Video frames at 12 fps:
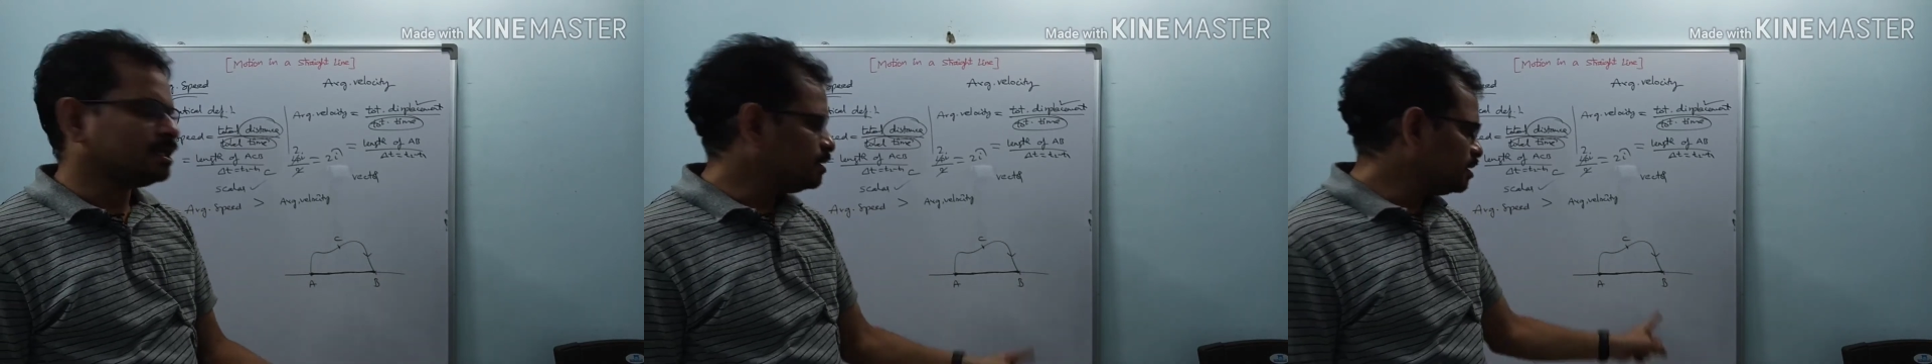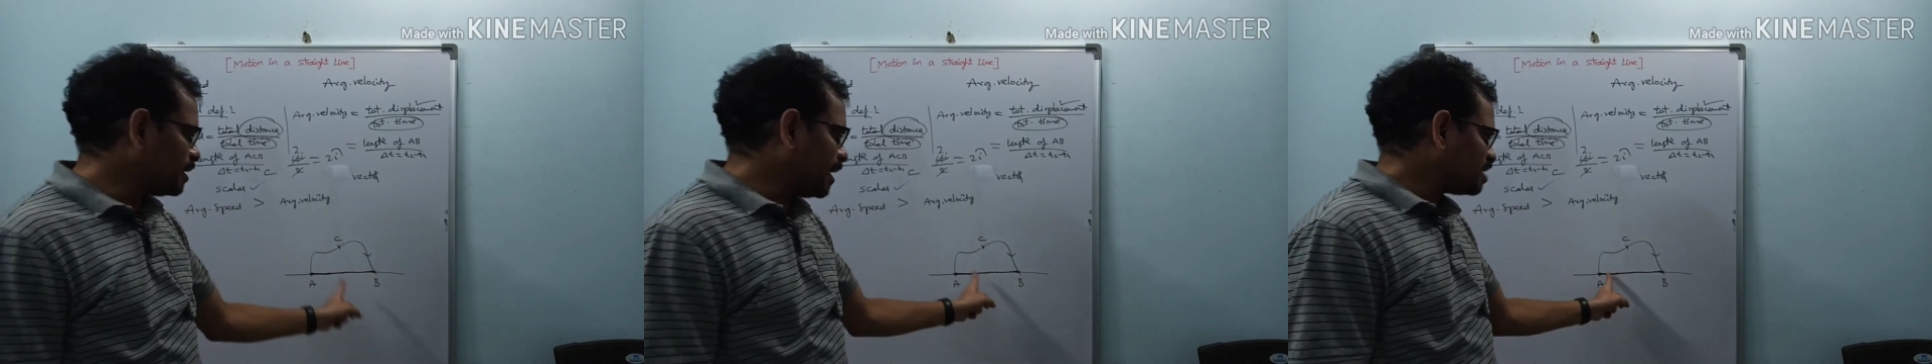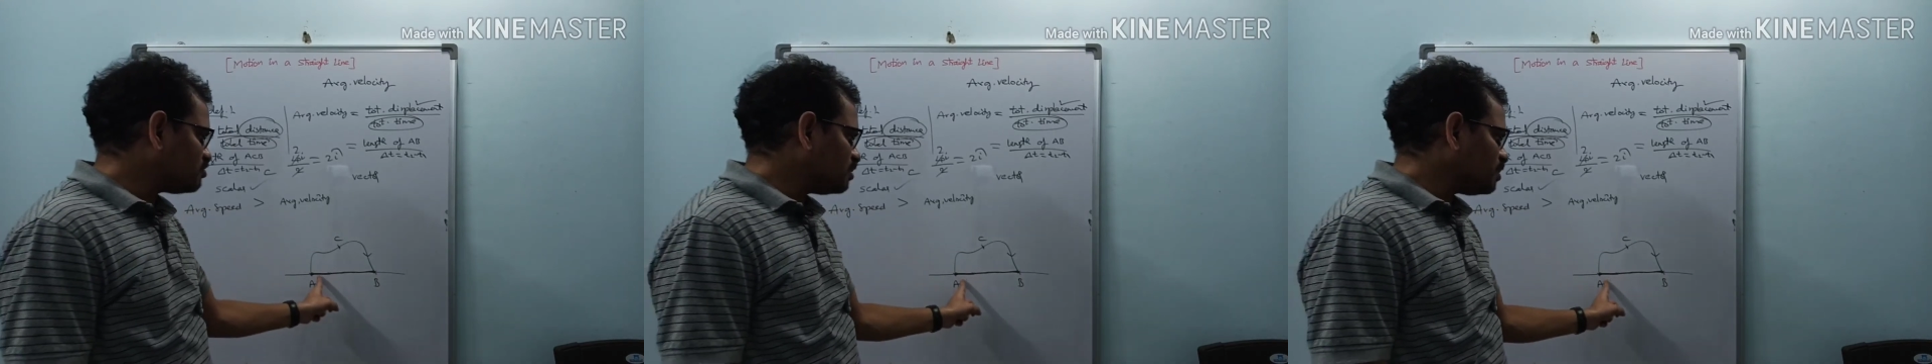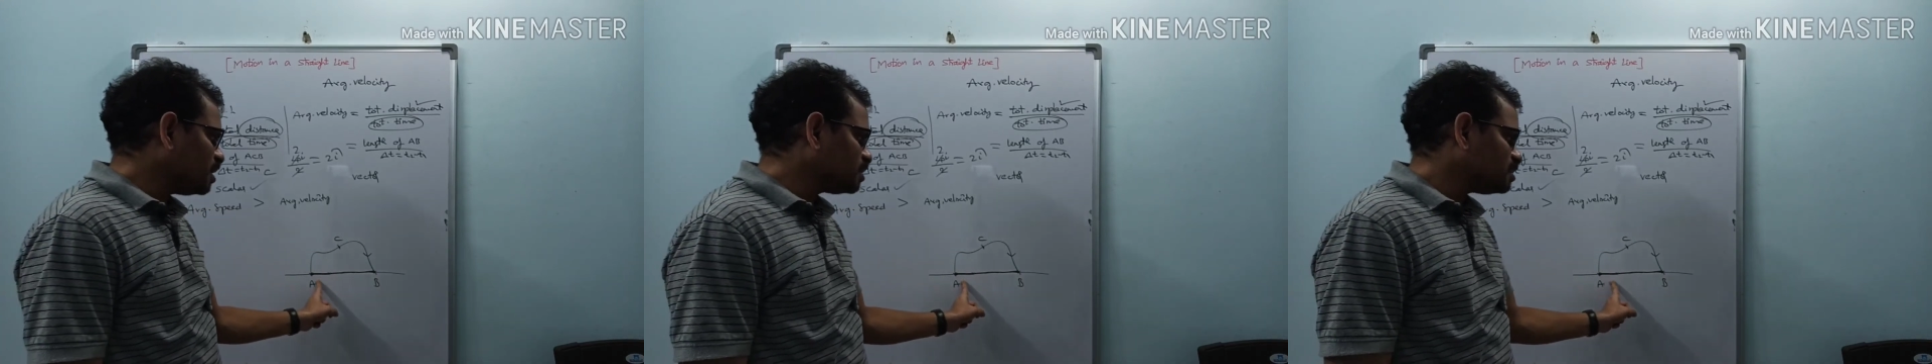Here actual
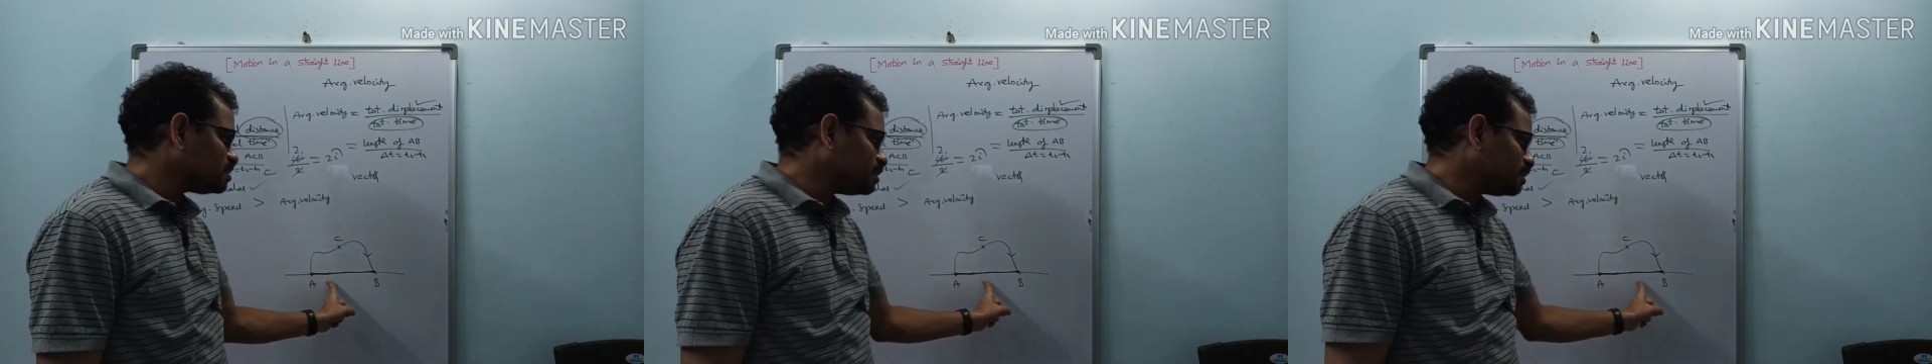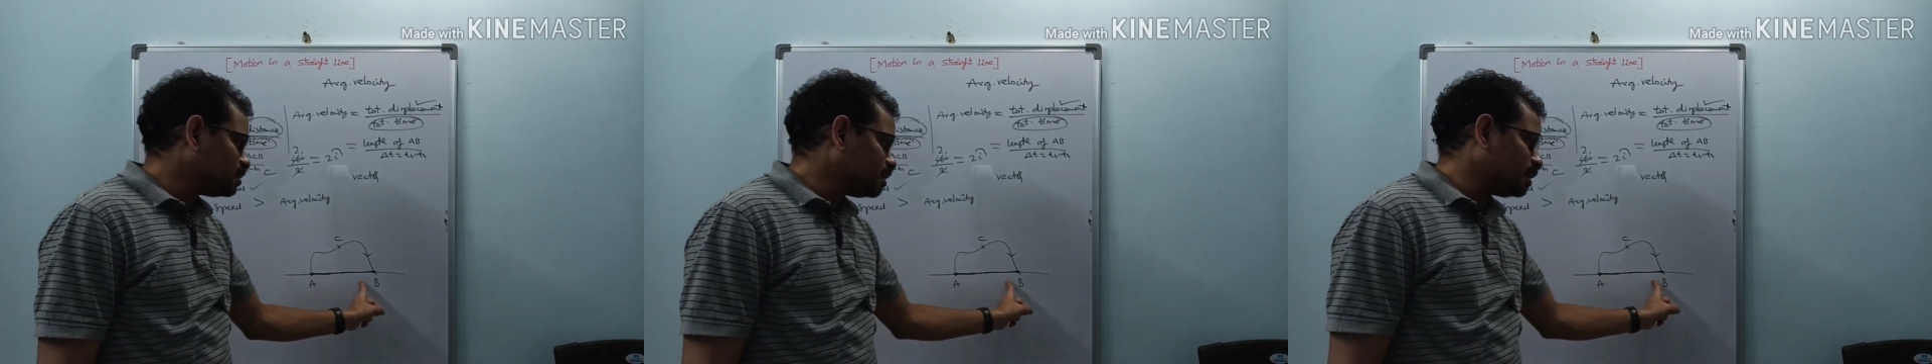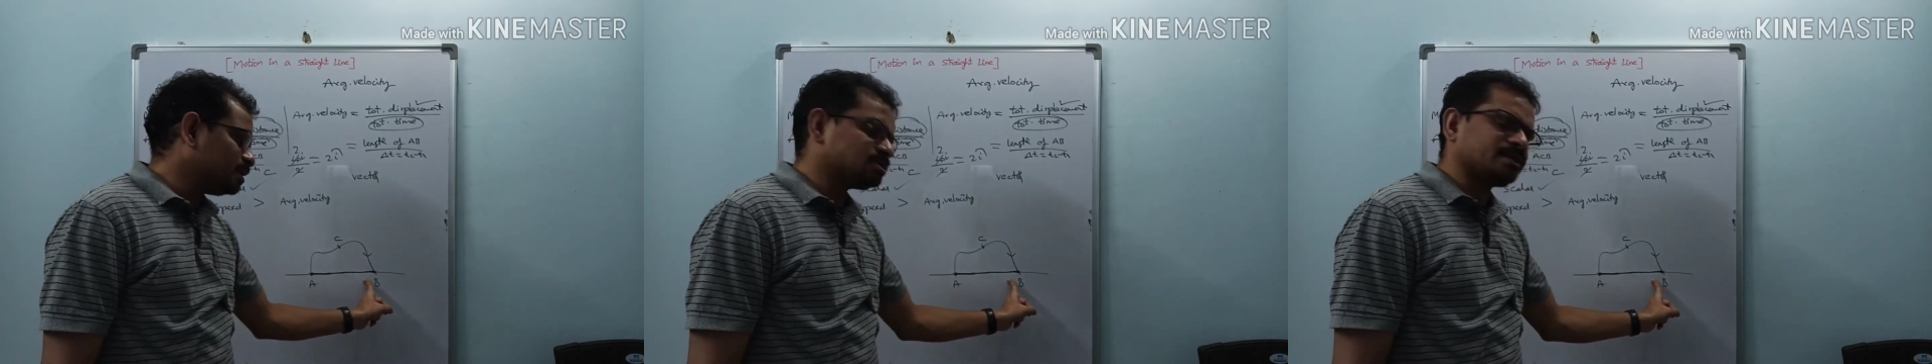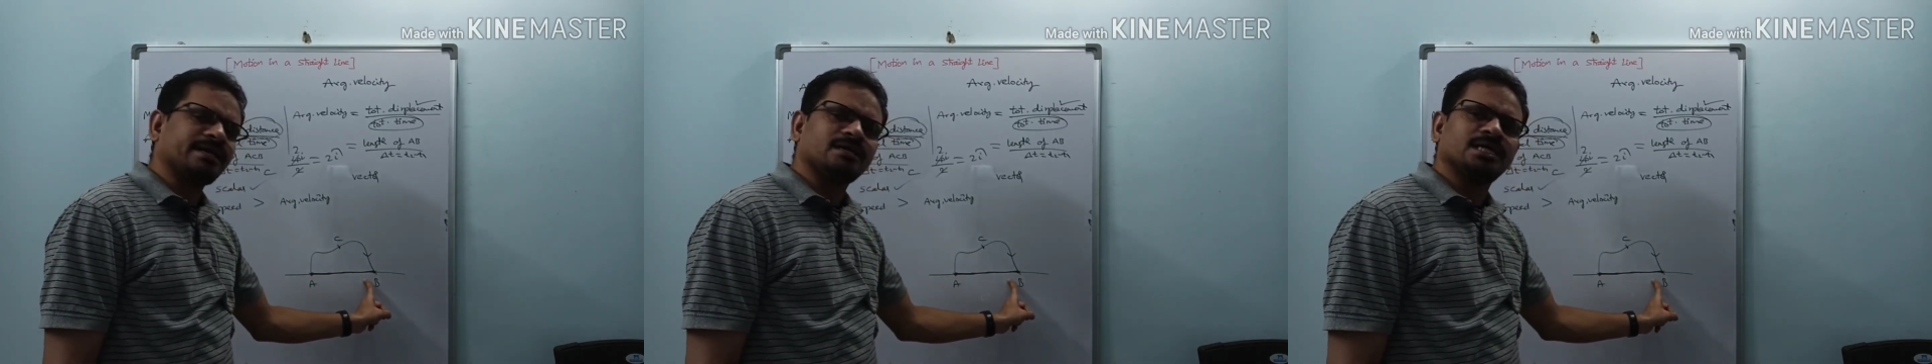path is here, the
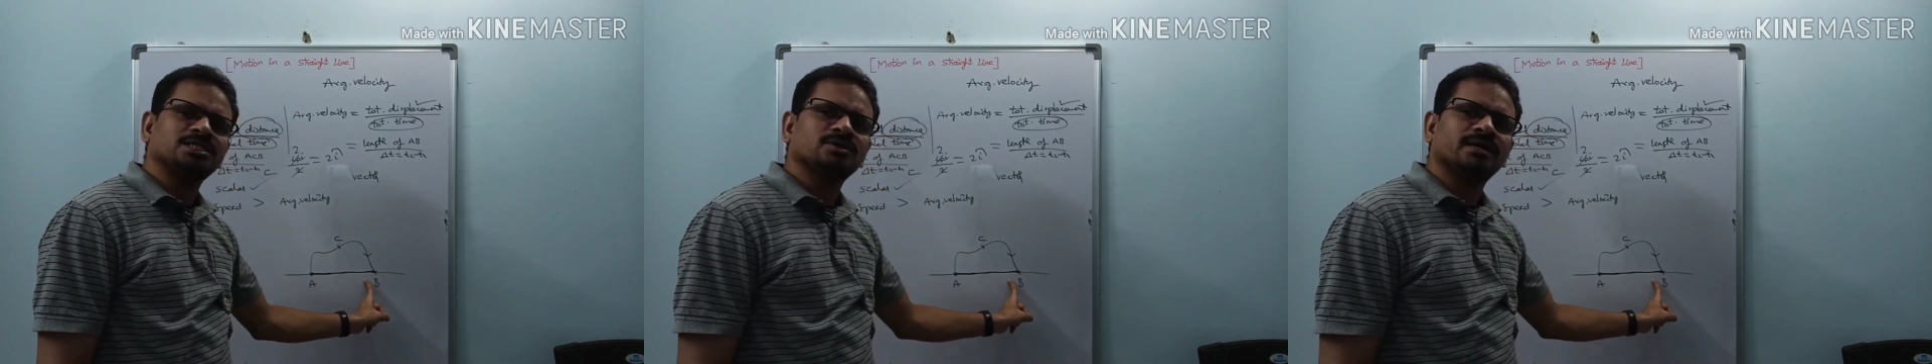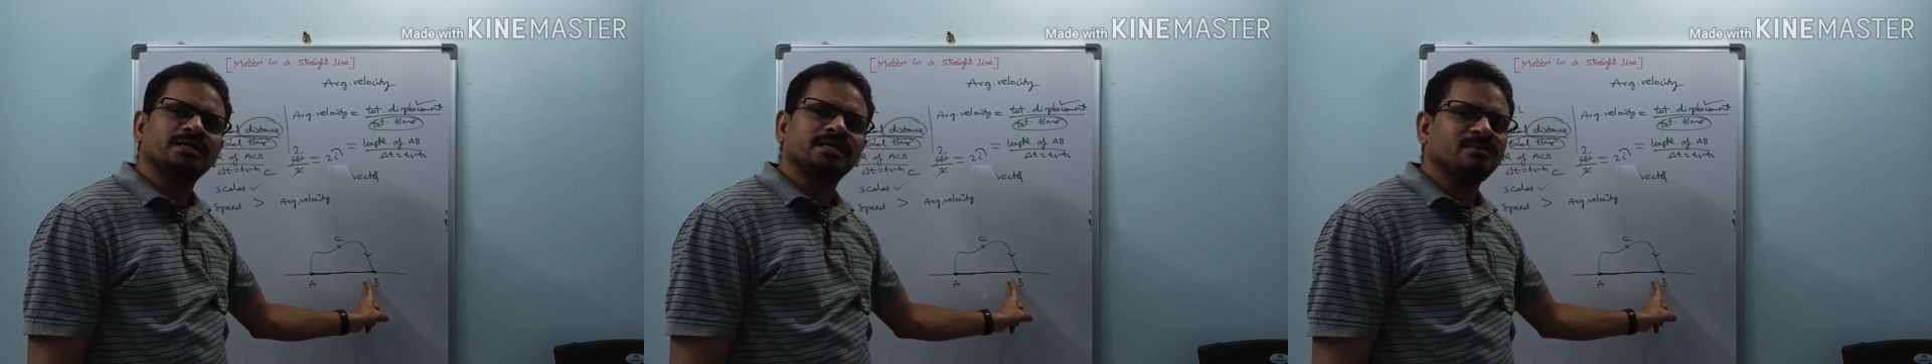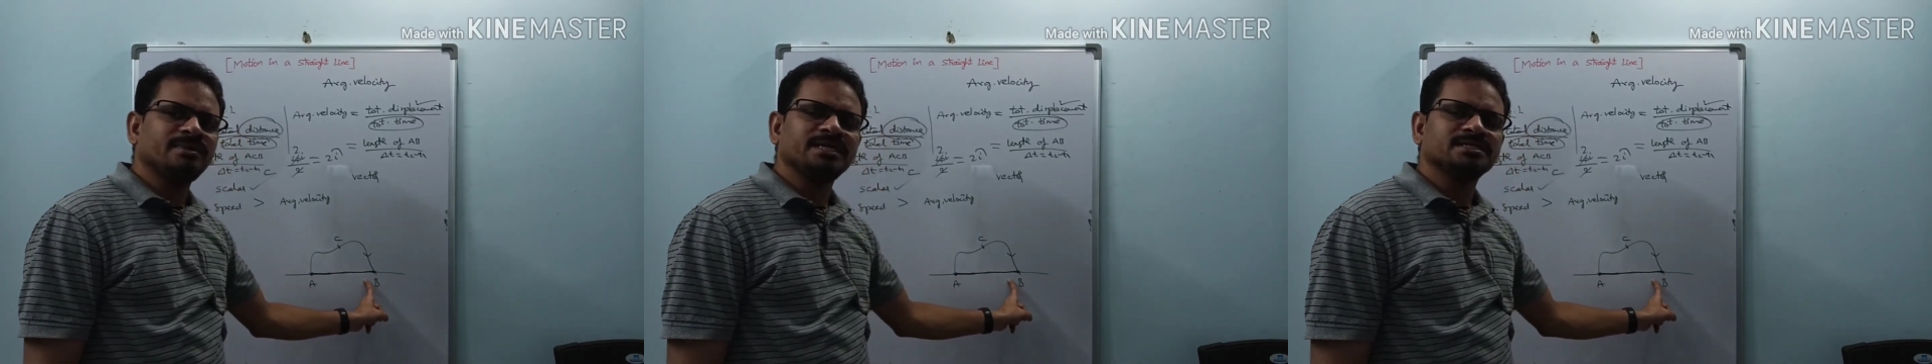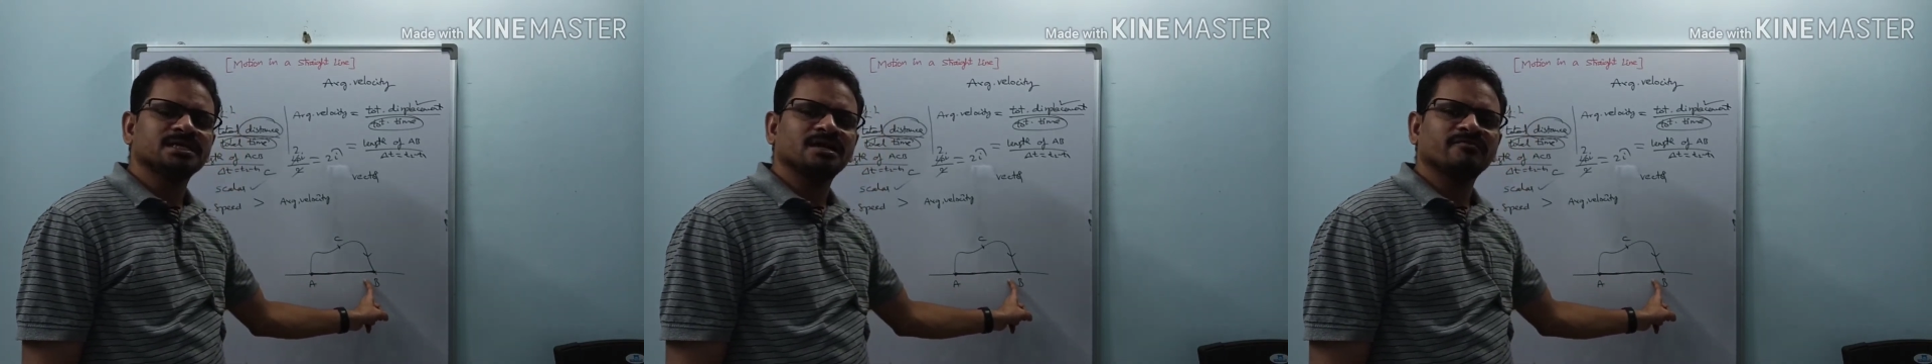straight line joining AB
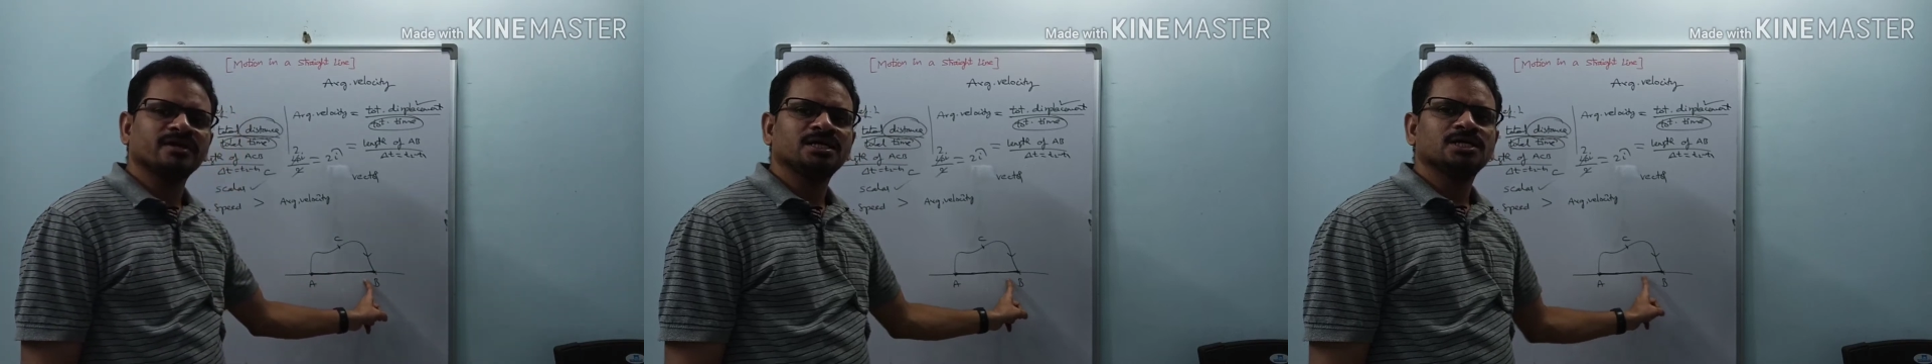itself.